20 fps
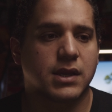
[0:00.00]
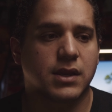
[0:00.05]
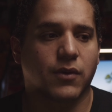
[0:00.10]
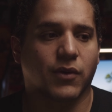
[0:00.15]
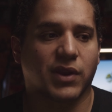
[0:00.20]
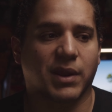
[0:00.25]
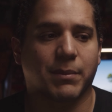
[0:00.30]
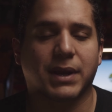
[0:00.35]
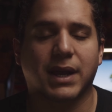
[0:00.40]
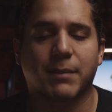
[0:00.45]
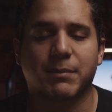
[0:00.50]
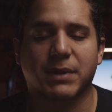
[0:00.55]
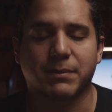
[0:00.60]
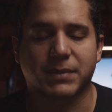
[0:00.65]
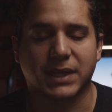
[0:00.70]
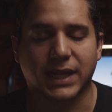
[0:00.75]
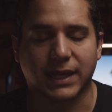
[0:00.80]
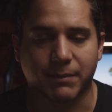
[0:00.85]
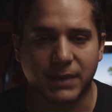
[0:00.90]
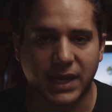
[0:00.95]
when I bought my
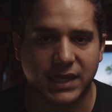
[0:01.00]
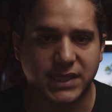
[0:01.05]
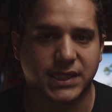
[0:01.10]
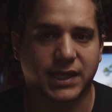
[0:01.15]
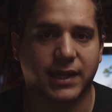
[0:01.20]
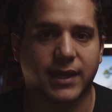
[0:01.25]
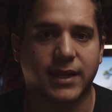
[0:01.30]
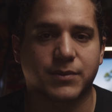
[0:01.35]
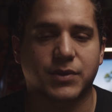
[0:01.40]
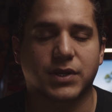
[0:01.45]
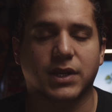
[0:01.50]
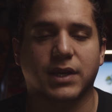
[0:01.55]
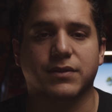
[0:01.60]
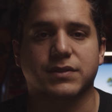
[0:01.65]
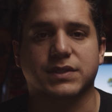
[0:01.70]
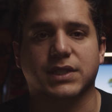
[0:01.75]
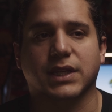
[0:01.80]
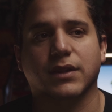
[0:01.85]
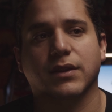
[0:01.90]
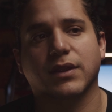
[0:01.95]
Blackmagic camera, I
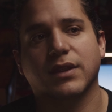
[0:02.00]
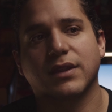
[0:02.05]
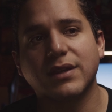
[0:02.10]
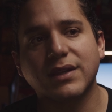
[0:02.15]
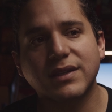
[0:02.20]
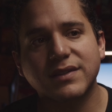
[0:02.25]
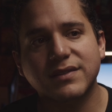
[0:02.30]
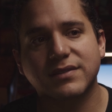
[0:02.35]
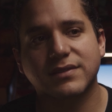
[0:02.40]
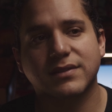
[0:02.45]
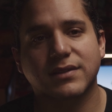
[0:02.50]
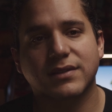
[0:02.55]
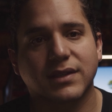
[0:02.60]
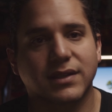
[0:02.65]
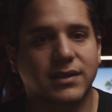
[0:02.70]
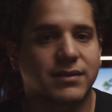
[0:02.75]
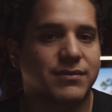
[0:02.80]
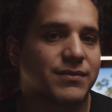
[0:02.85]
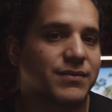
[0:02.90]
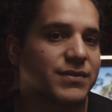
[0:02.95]
was like, this
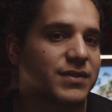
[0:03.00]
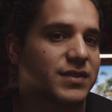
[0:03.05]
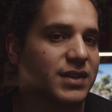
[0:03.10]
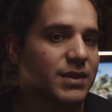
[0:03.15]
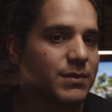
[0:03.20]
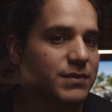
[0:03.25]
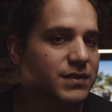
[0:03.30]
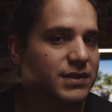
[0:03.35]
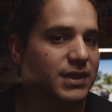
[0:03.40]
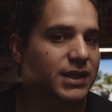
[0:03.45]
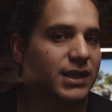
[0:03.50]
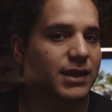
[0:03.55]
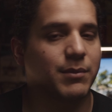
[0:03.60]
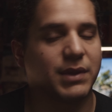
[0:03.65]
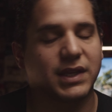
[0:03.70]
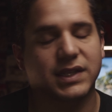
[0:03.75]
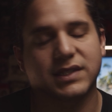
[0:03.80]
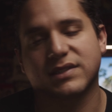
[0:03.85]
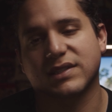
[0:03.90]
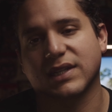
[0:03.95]
seems like it
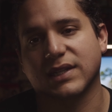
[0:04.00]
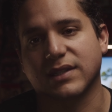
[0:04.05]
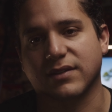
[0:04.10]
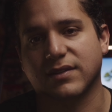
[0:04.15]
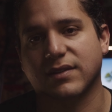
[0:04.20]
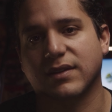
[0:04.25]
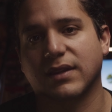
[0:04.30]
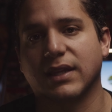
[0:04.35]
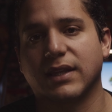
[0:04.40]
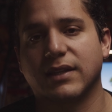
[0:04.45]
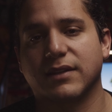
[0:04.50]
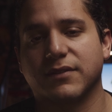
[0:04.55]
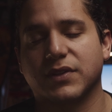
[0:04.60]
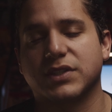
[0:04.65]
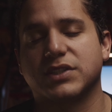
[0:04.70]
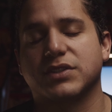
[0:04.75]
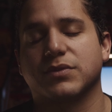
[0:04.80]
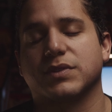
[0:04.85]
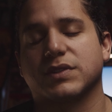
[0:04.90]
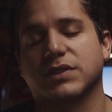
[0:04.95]
makes sense, the
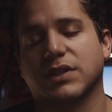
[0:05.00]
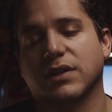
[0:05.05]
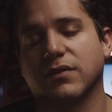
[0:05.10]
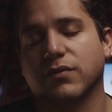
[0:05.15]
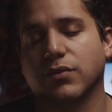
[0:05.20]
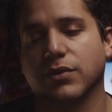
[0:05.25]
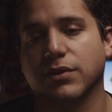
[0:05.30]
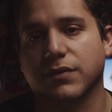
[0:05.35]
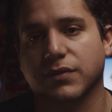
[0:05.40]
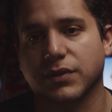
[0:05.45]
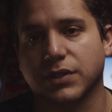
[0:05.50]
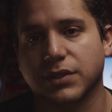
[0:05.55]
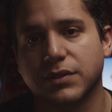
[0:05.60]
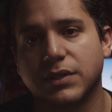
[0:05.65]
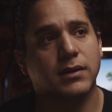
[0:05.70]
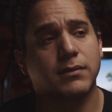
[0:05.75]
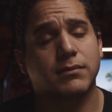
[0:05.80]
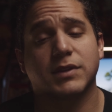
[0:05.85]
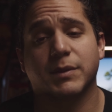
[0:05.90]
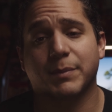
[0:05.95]
DaVinci Resolve workflow.
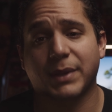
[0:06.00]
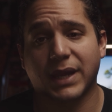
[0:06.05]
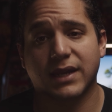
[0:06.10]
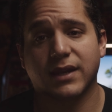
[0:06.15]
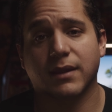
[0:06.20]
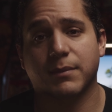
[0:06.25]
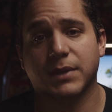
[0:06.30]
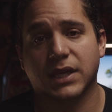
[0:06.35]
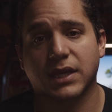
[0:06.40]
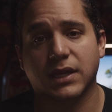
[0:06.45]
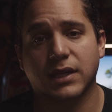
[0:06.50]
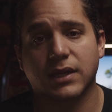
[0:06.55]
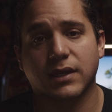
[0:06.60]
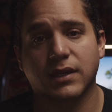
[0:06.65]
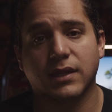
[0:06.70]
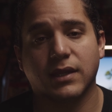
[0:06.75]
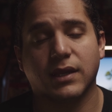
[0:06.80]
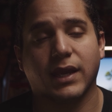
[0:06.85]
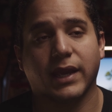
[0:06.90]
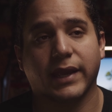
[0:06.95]
The pandemic hit
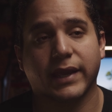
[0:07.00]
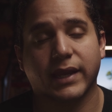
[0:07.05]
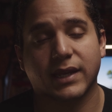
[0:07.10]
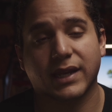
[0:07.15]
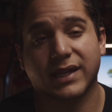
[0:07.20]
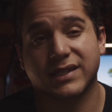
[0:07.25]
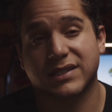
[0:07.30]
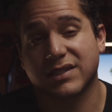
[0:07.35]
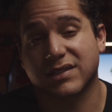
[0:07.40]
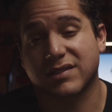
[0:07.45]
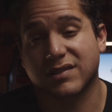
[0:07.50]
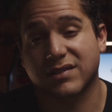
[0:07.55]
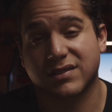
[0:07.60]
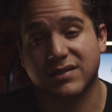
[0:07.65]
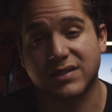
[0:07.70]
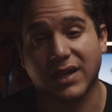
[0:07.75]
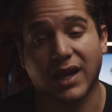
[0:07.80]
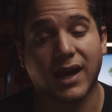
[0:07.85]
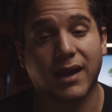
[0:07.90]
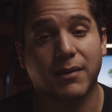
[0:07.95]
and I just
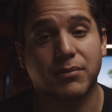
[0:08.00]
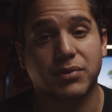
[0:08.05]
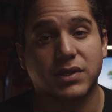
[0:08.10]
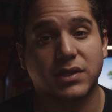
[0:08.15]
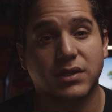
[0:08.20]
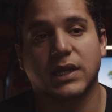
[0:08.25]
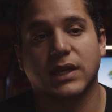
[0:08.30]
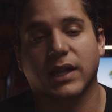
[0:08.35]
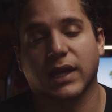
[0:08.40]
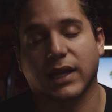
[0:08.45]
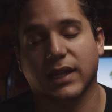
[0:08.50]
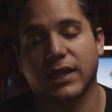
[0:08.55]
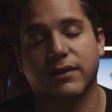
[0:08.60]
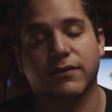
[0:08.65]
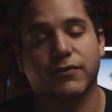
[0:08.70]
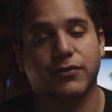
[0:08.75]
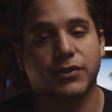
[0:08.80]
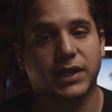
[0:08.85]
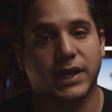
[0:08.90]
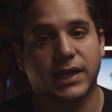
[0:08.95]
stopped. Like a lot of
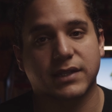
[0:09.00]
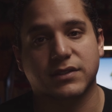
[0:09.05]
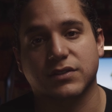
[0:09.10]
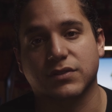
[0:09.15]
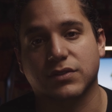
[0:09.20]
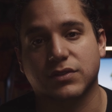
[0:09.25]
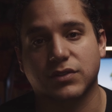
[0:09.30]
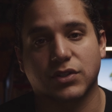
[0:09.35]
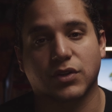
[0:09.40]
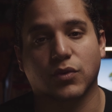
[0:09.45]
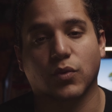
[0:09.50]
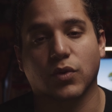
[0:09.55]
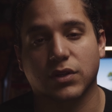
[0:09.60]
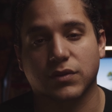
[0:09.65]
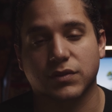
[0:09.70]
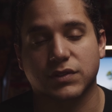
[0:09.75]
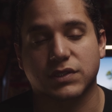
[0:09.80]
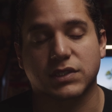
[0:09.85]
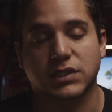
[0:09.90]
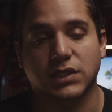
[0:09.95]
freelancers, work
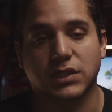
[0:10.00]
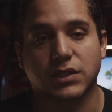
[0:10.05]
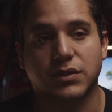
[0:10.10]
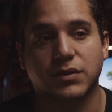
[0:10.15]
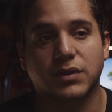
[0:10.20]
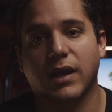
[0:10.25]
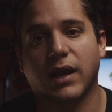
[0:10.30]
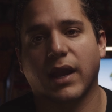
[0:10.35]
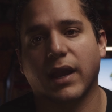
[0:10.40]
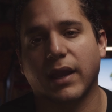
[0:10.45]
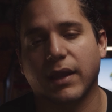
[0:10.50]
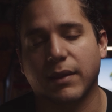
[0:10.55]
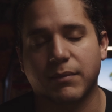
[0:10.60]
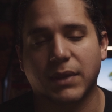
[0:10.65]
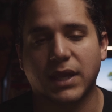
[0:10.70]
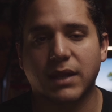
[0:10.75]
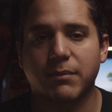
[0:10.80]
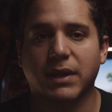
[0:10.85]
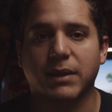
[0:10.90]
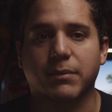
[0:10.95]
was slow. I
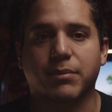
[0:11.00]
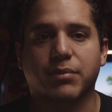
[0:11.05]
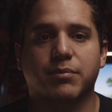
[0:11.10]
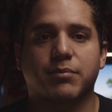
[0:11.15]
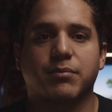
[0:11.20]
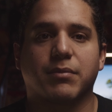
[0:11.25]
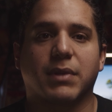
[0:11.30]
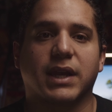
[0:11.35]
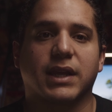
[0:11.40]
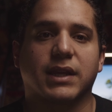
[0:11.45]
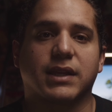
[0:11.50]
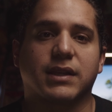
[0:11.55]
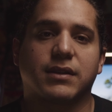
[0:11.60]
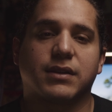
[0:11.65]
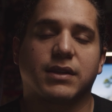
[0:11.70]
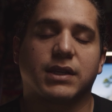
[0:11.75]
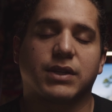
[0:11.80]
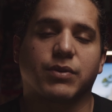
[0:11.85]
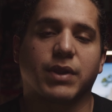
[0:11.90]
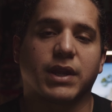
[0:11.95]
made my
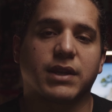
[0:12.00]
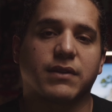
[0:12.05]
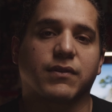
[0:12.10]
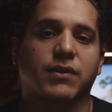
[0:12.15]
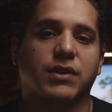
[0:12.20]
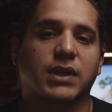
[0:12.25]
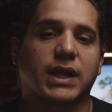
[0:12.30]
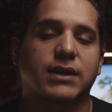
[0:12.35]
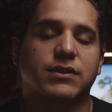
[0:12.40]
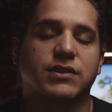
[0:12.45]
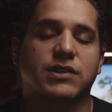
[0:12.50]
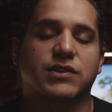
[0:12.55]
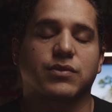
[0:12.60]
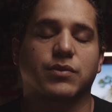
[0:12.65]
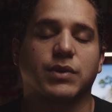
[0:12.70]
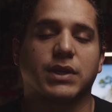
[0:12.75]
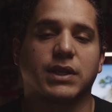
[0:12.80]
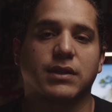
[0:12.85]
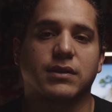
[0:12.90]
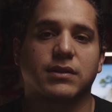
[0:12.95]
Creative Cloud
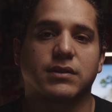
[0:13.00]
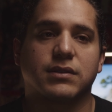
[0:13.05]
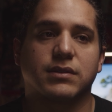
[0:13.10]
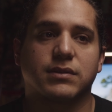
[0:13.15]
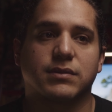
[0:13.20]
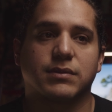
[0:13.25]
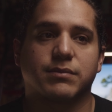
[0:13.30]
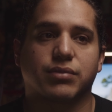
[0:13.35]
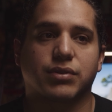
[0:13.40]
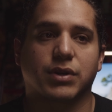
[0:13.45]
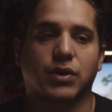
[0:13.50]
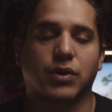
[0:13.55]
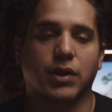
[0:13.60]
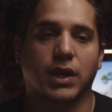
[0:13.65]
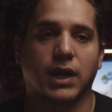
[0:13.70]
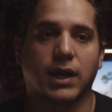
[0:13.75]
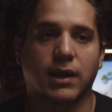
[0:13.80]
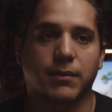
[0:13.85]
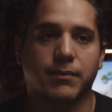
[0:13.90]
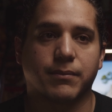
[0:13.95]
Suite
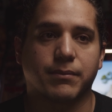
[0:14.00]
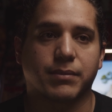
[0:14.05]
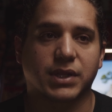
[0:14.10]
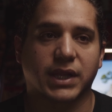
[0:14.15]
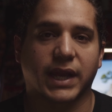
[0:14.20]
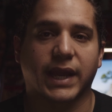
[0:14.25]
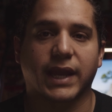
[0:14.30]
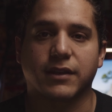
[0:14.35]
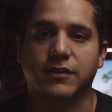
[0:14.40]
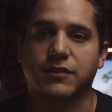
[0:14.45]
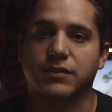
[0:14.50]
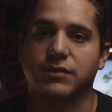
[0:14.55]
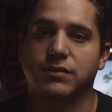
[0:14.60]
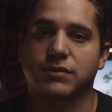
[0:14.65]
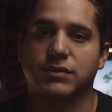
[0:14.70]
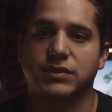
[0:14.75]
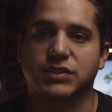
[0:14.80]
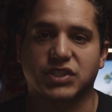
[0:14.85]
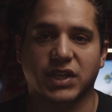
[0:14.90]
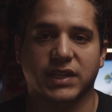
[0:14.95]
Pro plan,
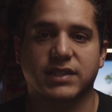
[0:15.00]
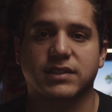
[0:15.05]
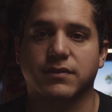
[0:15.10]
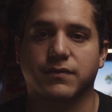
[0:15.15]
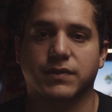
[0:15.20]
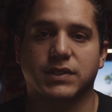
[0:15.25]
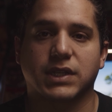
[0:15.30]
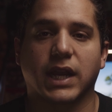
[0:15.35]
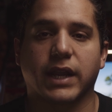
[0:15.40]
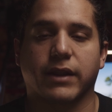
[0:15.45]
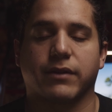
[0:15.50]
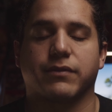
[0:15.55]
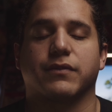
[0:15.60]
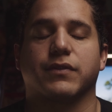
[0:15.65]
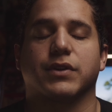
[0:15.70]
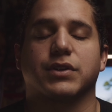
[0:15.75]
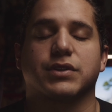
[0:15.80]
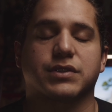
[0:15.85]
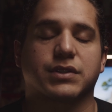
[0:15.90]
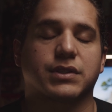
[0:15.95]
just the photography
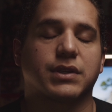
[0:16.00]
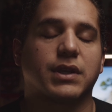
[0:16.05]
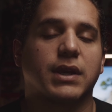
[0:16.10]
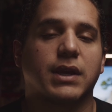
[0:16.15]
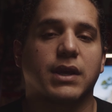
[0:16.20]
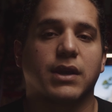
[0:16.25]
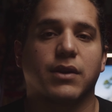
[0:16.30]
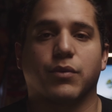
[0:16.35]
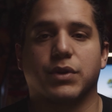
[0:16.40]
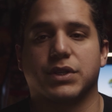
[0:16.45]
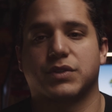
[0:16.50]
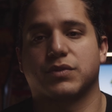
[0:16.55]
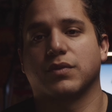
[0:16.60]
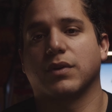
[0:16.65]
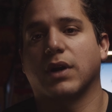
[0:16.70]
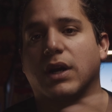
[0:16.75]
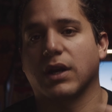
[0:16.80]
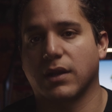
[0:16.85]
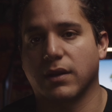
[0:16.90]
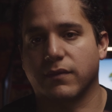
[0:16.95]
version, which
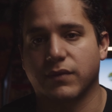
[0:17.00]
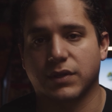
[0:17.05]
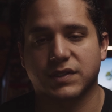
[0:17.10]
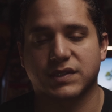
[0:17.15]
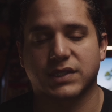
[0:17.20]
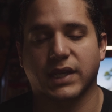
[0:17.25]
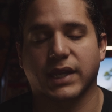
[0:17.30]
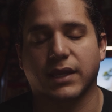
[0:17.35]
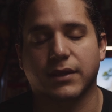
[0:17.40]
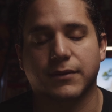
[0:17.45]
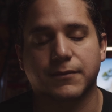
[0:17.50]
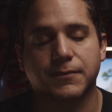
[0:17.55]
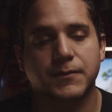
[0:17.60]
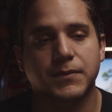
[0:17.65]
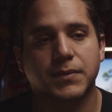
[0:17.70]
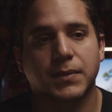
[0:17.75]
I'll cover in a second.